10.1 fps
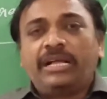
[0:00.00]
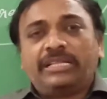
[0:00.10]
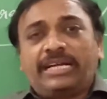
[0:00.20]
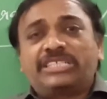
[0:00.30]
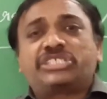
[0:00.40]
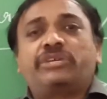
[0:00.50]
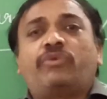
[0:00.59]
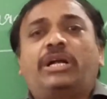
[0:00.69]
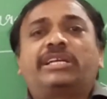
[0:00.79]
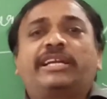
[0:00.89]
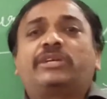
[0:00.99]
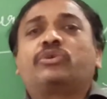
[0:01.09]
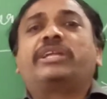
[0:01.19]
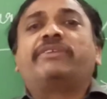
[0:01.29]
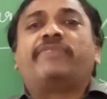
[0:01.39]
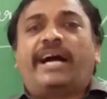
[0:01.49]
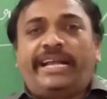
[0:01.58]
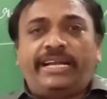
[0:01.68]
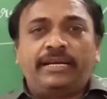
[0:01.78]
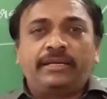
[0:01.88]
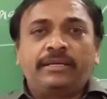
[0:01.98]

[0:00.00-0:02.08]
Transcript: that she wanted to divide,